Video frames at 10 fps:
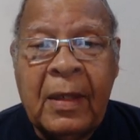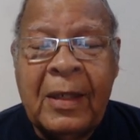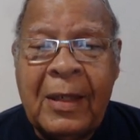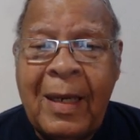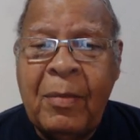
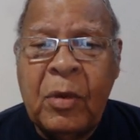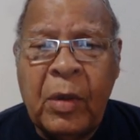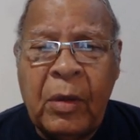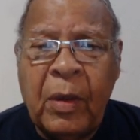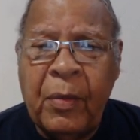the teams
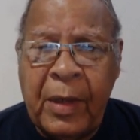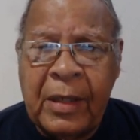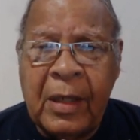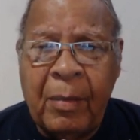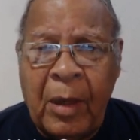were doing
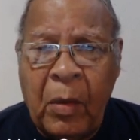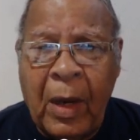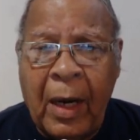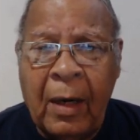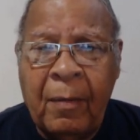reasonably
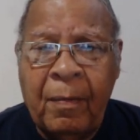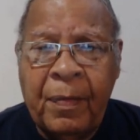well.